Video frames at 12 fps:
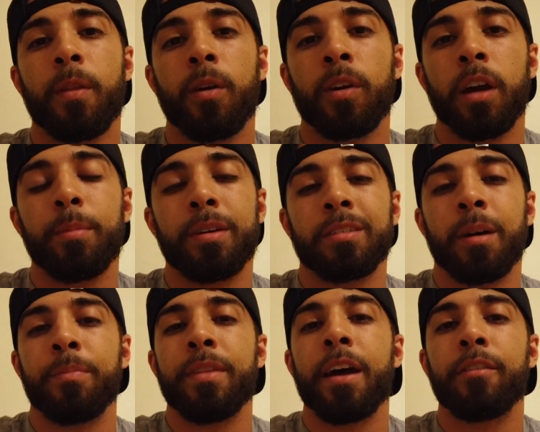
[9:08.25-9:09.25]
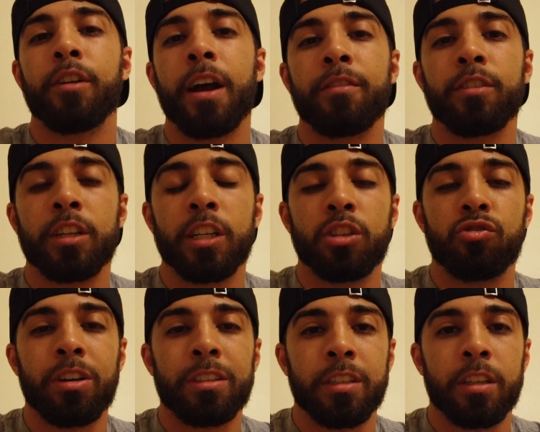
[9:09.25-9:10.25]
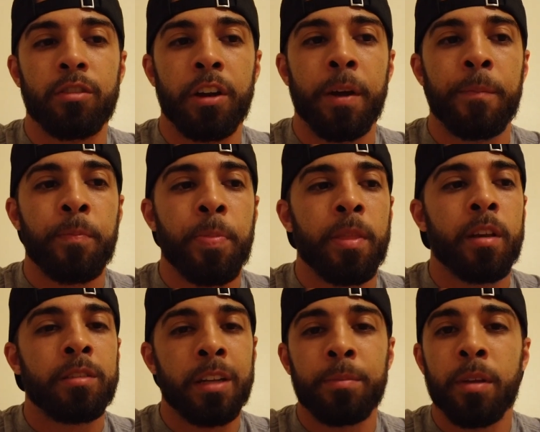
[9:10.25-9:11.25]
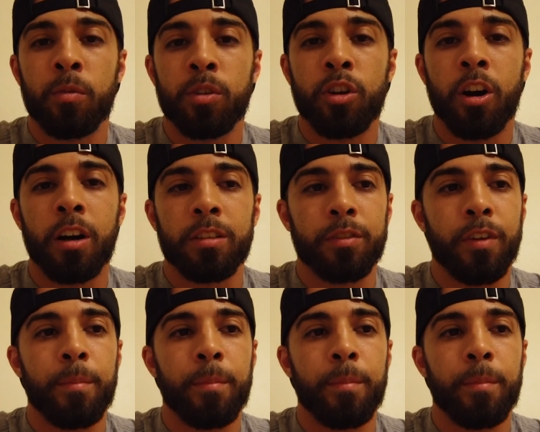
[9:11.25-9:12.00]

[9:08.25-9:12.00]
Okay, because I'm never ever going to address it, right? Same thing with dogs.